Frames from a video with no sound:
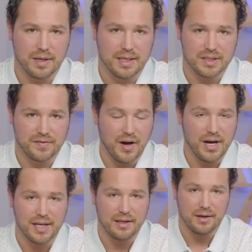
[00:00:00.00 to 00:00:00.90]
It's
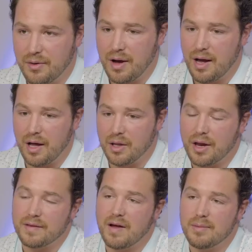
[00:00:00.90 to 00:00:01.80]
fine. You know, a lot
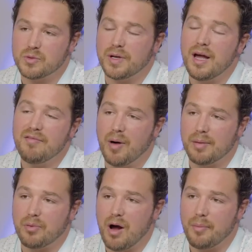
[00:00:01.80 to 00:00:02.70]
of times when I've
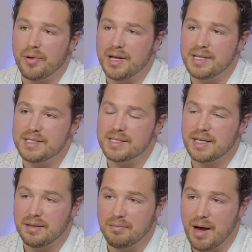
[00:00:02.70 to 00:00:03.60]
bought properties
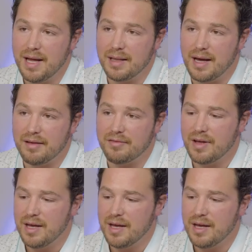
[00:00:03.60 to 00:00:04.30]
in my life,